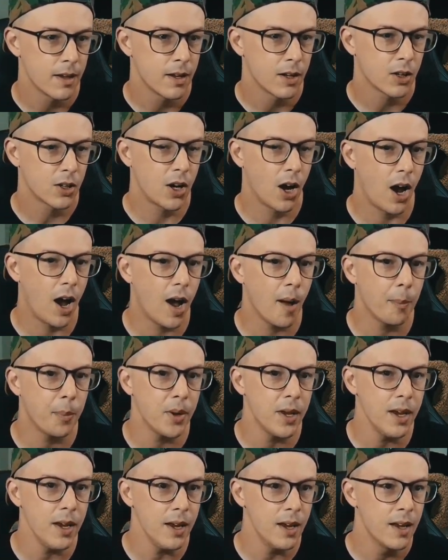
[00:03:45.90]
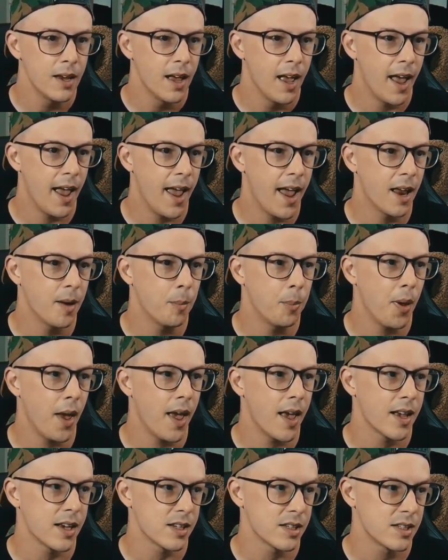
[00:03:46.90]
Copy and
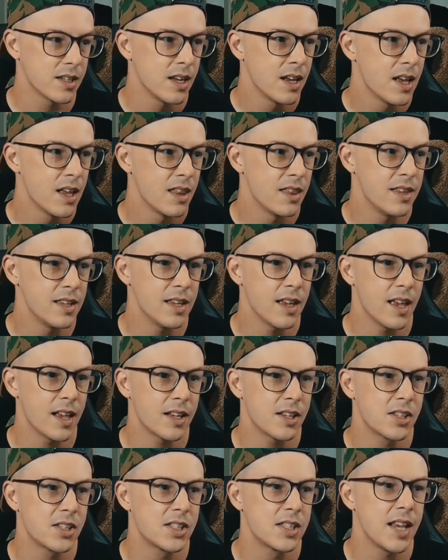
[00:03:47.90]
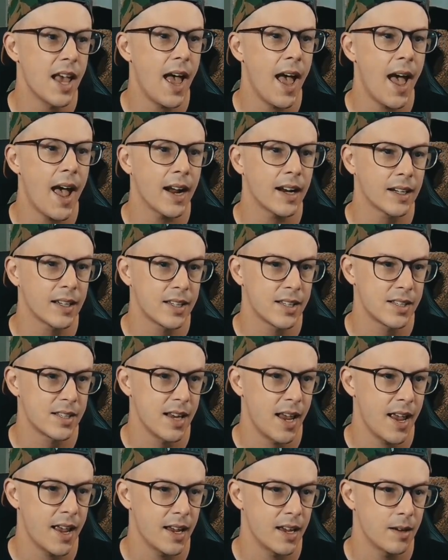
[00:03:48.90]
paste the exact
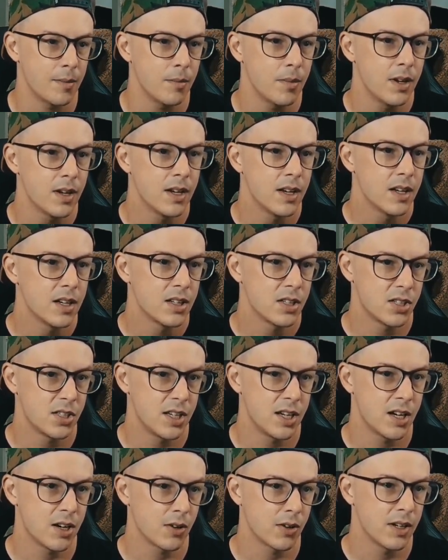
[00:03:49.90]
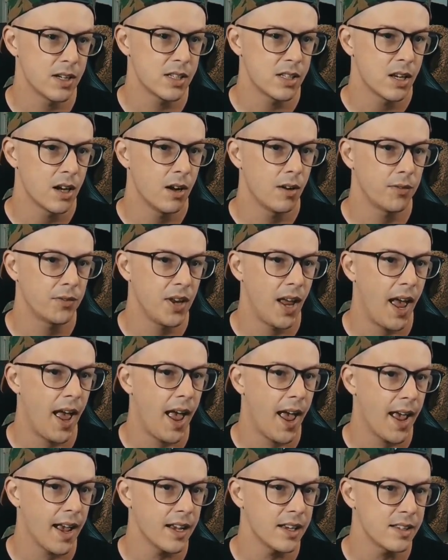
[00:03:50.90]
same series of
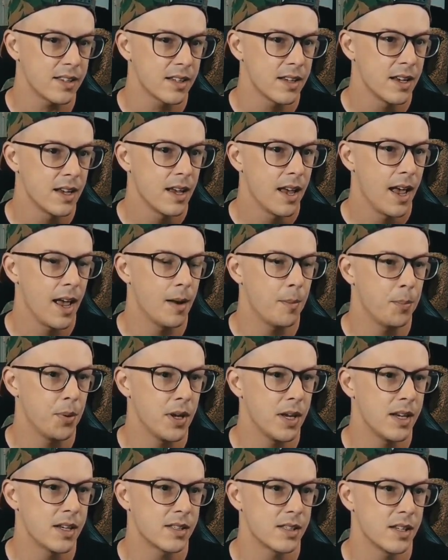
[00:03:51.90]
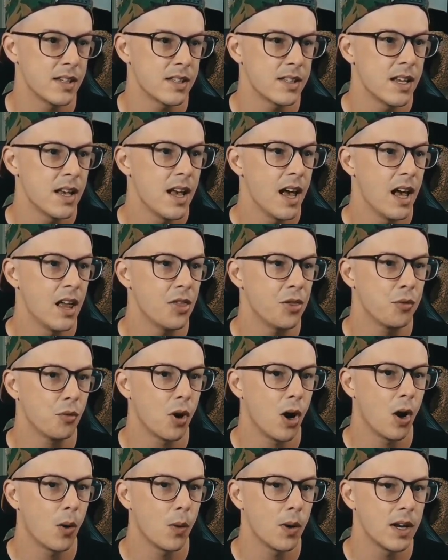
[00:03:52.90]
tags and pieces and
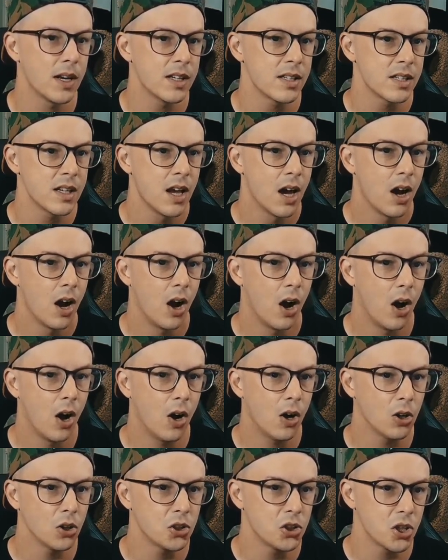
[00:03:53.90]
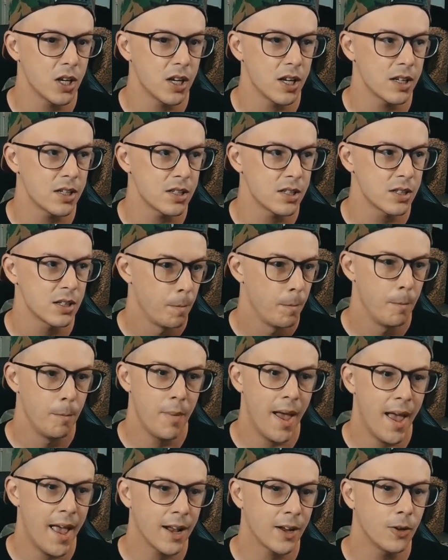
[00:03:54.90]
throwies, all just
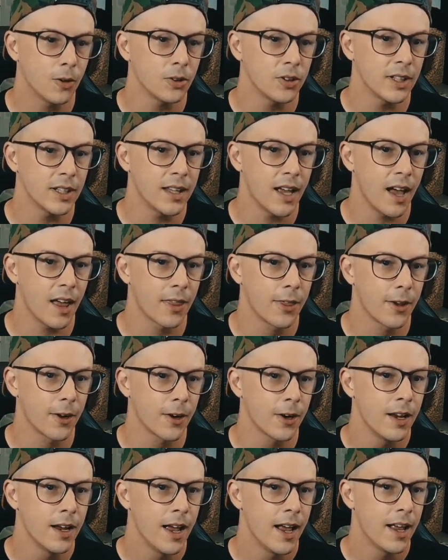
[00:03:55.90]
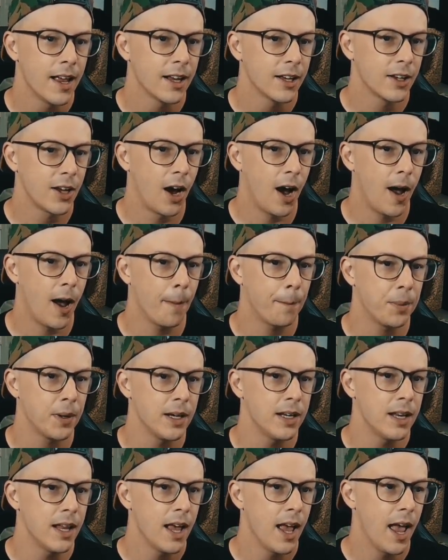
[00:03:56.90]
mangled together,
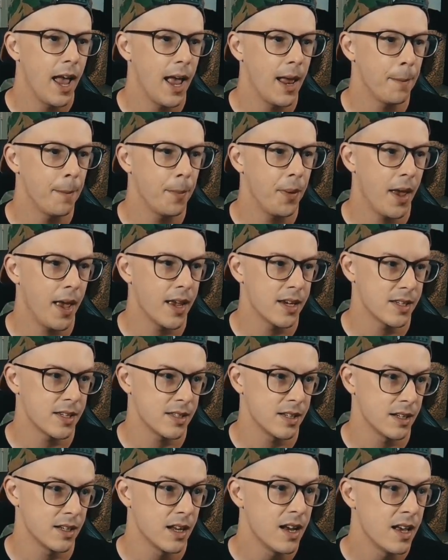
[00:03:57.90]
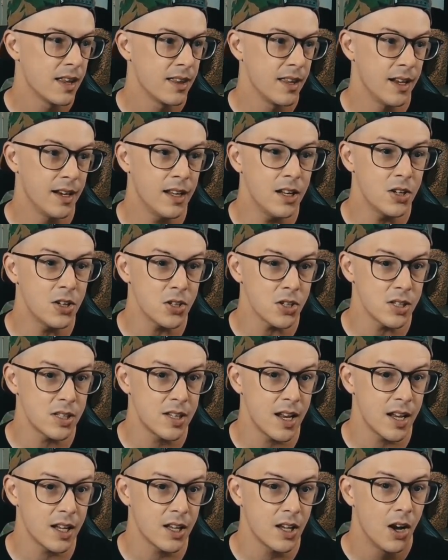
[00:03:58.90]
copied and pasted. They didn't just
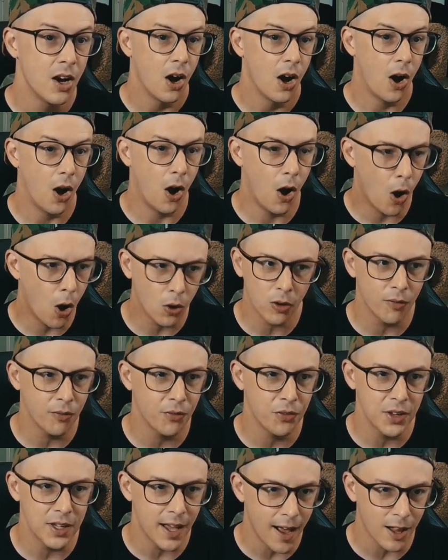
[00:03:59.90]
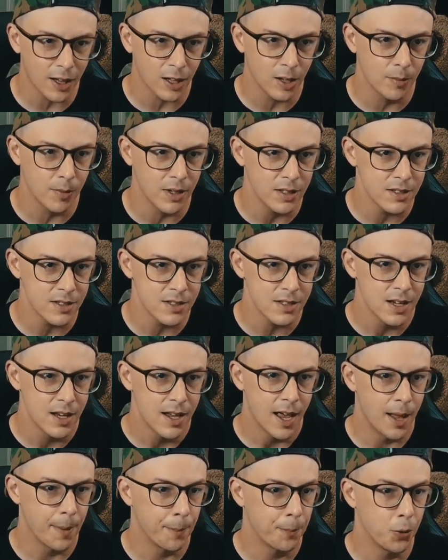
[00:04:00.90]
take all of the elements
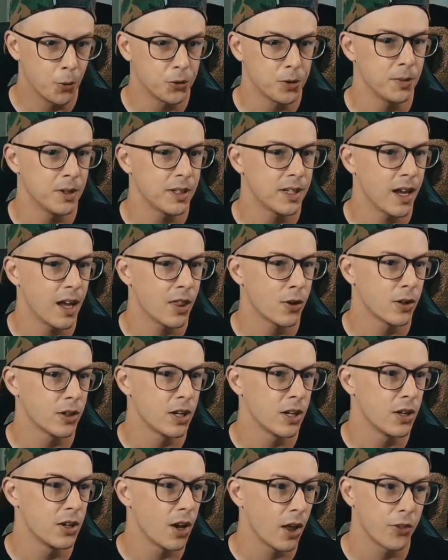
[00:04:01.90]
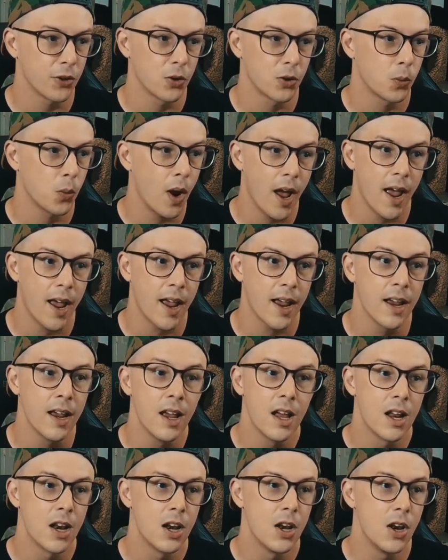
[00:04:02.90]
and put them together in another way.
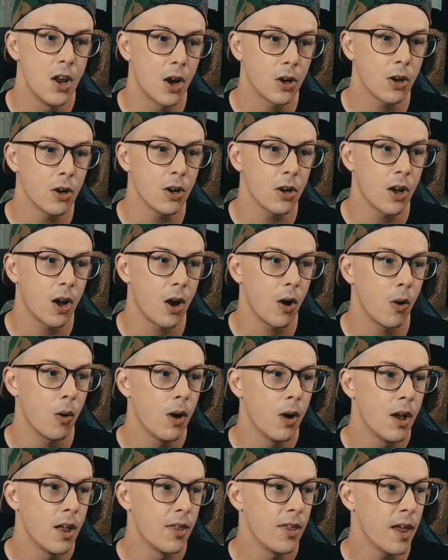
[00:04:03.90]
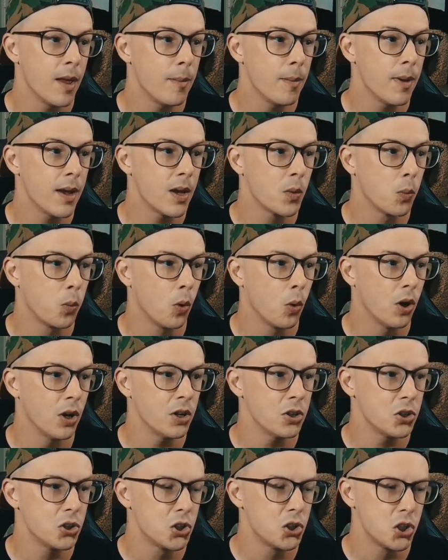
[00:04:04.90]
No. They made
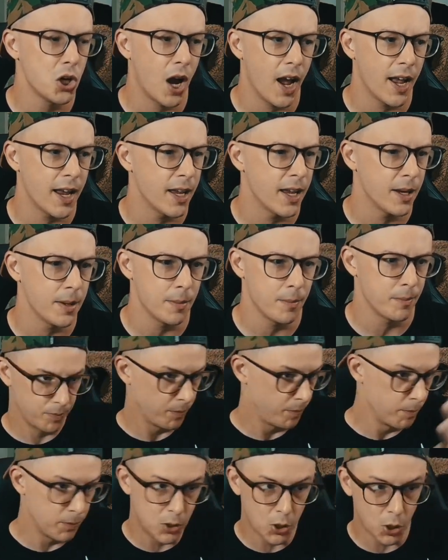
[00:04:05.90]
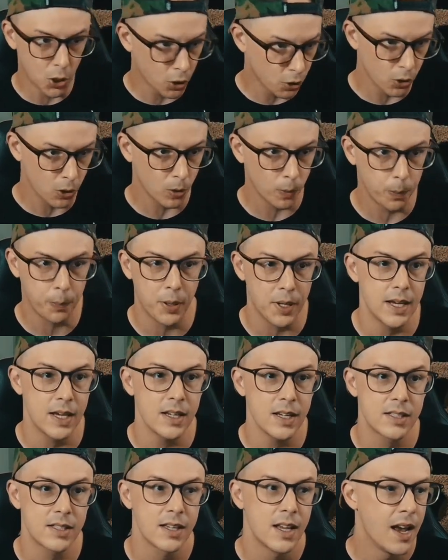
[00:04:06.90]
one giant mural
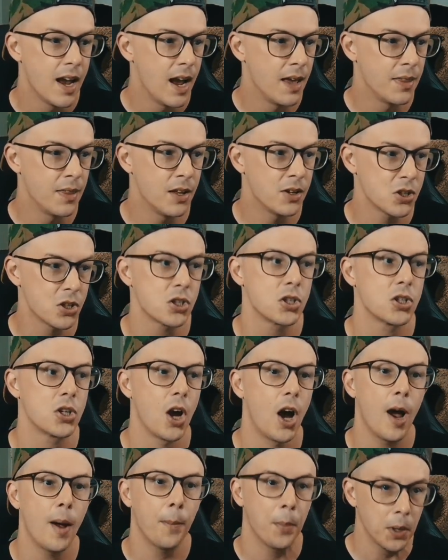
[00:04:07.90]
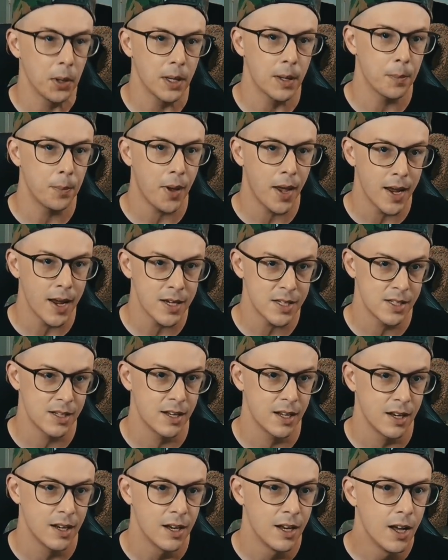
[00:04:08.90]
piece and then just copy and pasted
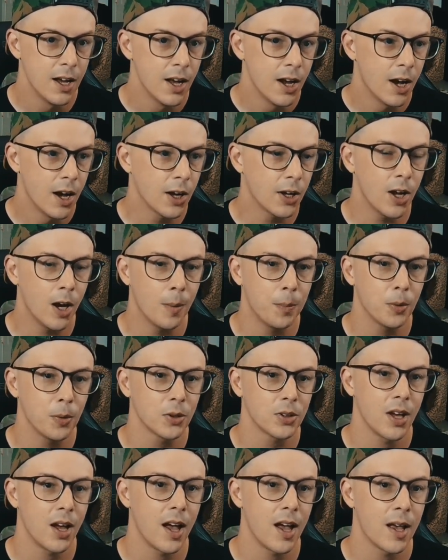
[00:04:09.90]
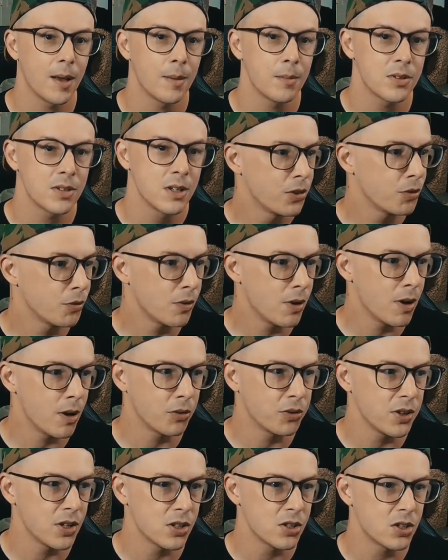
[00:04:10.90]
it a couple times
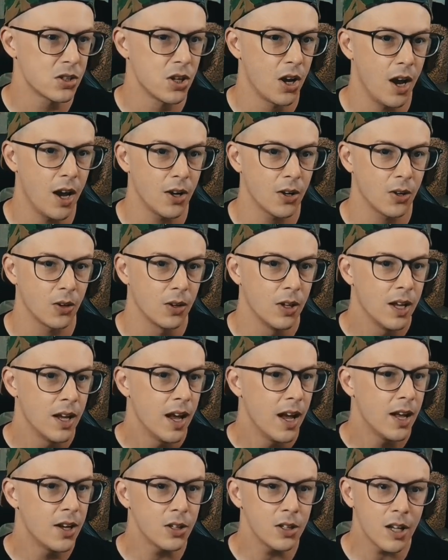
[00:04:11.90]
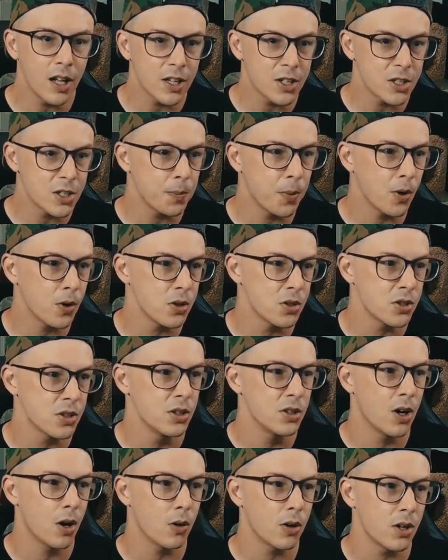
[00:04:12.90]
throughout this tunnel. And you're not supposed to
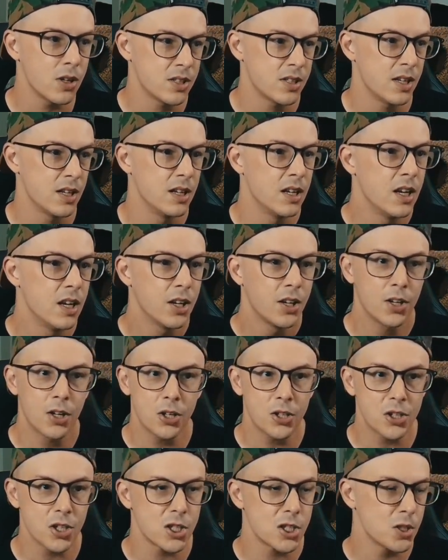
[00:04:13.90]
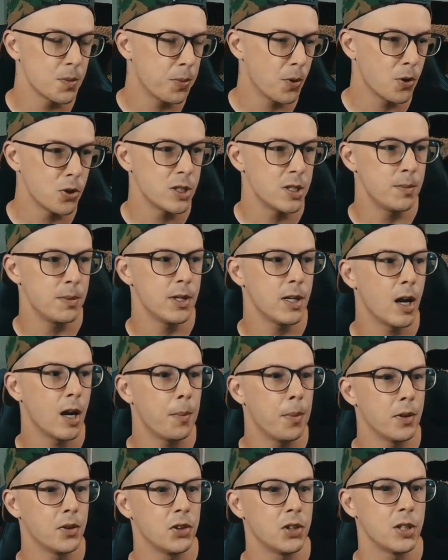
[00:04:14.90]
notice it. You're just supposed to be
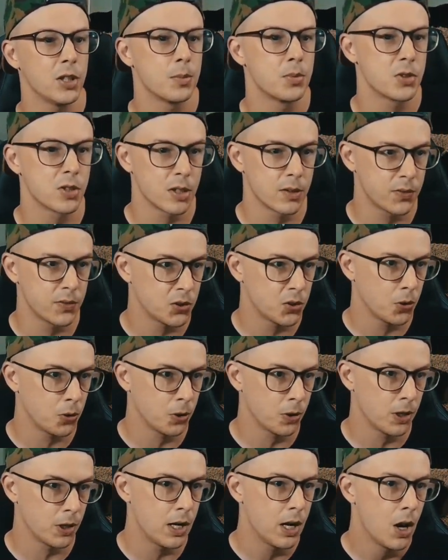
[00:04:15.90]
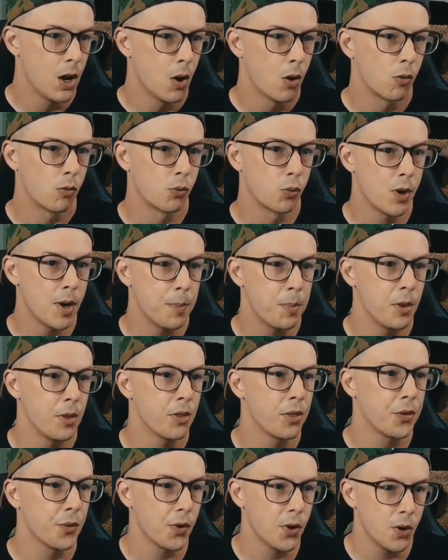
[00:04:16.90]
up at the observatory ripping
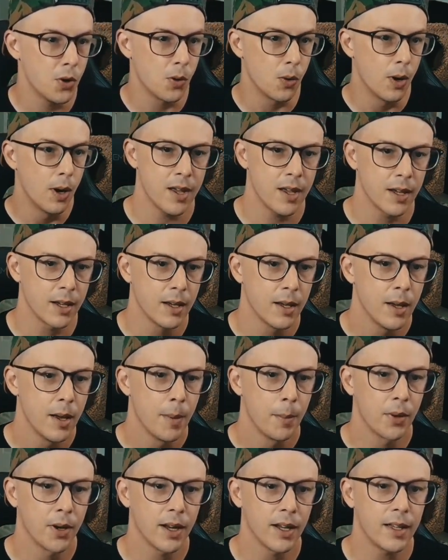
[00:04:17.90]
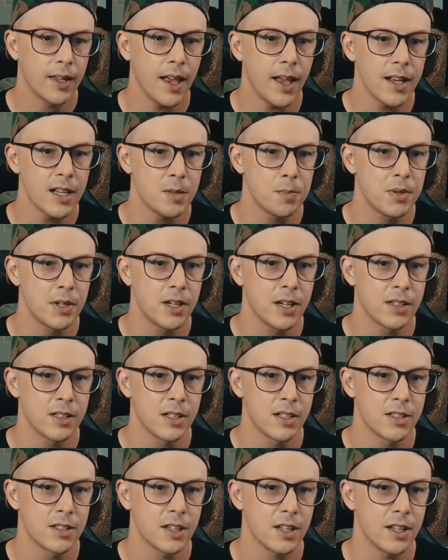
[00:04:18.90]
through. But I guess because
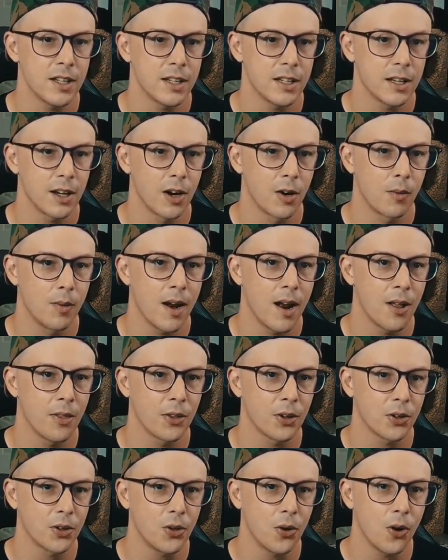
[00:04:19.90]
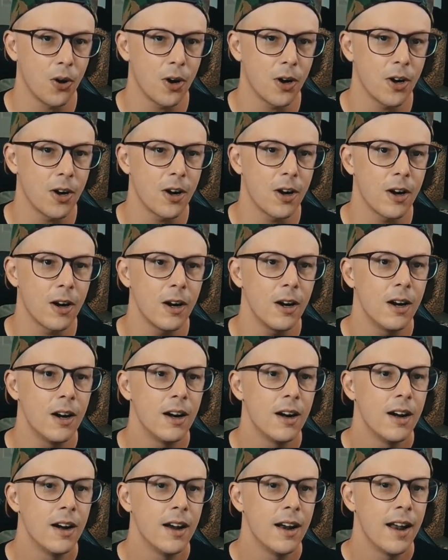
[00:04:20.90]
it's around the corner
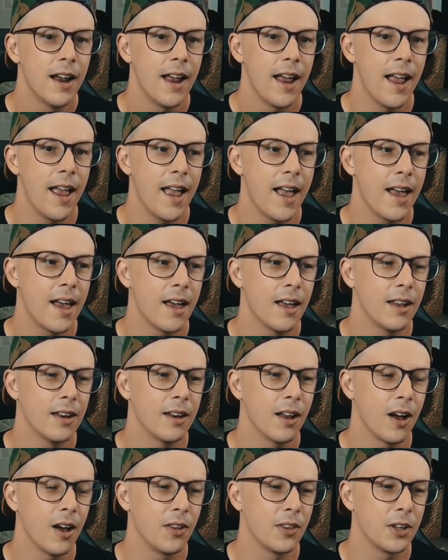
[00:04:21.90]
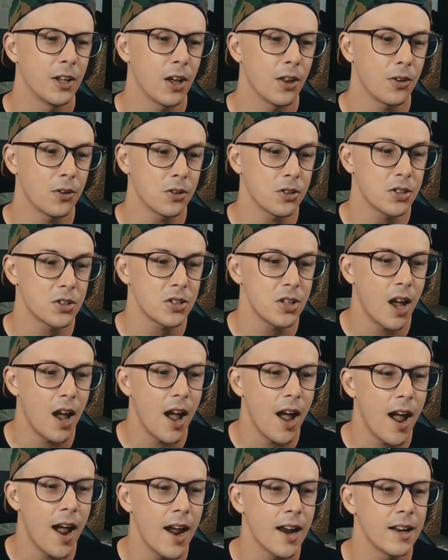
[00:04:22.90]
and on the other
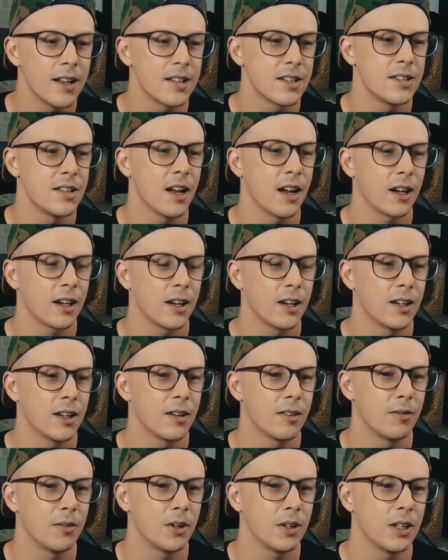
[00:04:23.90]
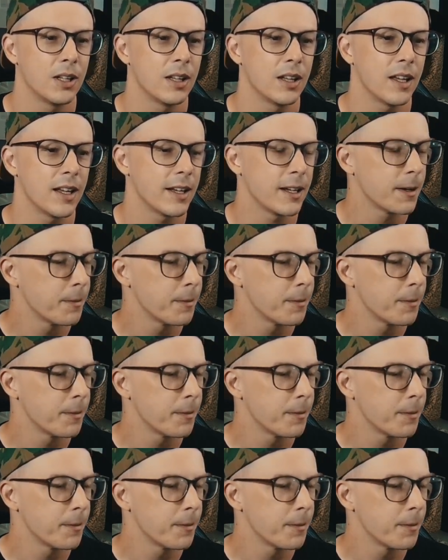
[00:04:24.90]
side, it's not gonna really